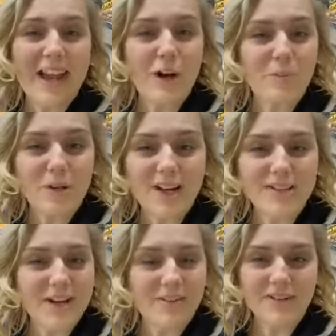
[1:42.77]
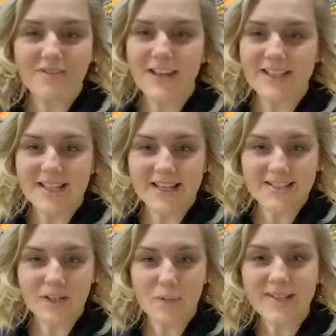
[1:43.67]
I hope you guys are having a
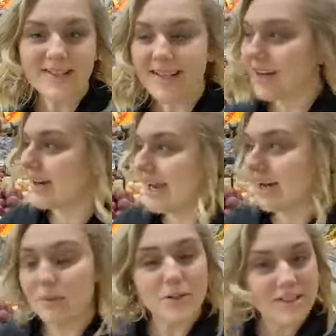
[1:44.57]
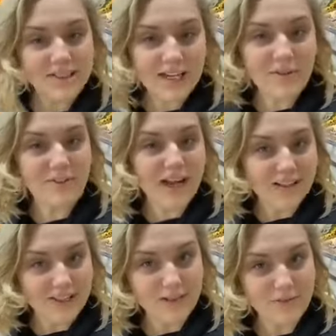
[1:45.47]
fantastic Wednesday. Our ad broke today. We've
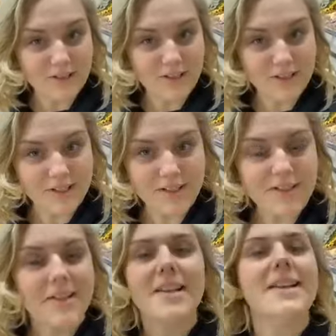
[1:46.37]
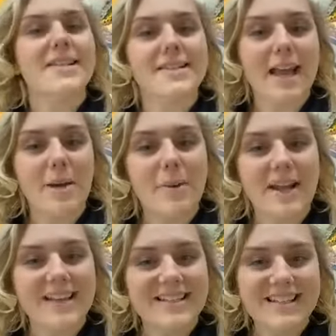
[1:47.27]
got lots of really good deals. Stop
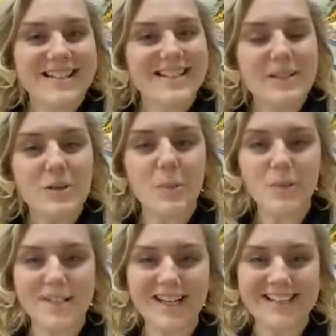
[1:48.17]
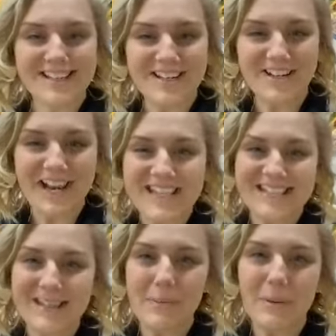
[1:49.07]
by and see us. We'll talk to you later,
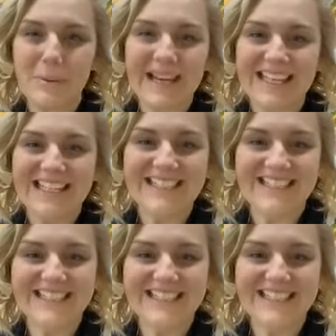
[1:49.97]
guys. Bye-bye.